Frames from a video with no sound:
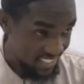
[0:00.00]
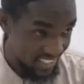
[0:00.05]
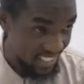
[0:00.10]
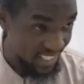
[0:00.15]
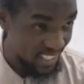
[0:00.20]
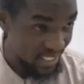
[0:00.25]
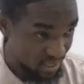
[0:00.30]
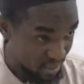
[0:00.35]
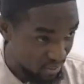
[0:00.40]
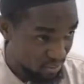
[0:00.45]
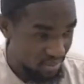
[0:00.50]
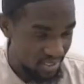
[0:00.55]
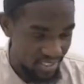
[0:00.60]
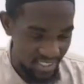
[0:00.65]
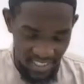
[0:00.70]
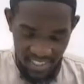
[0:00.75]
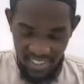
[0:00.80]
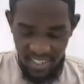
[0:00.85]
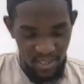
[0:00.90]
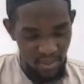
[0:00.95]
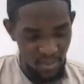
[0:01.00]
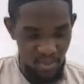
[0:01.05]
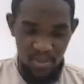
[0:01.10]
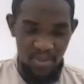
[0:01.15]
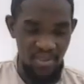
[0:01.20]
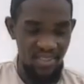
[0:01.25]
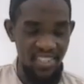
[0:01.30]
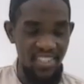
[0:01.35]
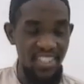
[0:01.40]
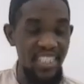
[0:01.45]
that enough? She said, No, no,
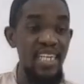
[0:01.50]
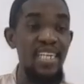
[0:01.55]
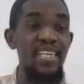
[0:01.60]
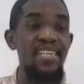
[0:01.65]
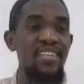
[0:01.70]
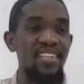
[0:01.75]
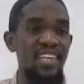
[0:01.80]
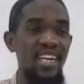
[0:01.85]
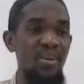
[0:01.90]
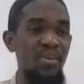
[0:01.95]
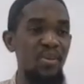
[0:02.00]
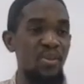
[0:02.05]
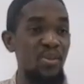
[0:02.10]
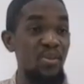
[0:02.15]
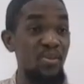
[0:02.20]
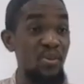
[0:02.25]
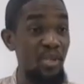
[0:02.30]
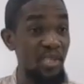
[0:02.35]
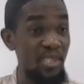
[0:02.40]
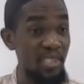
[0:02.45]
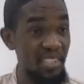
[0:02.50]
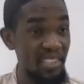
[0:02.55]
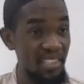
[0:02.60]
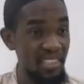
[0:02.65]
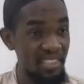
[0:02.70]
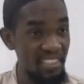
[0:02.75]
still, I want to watch.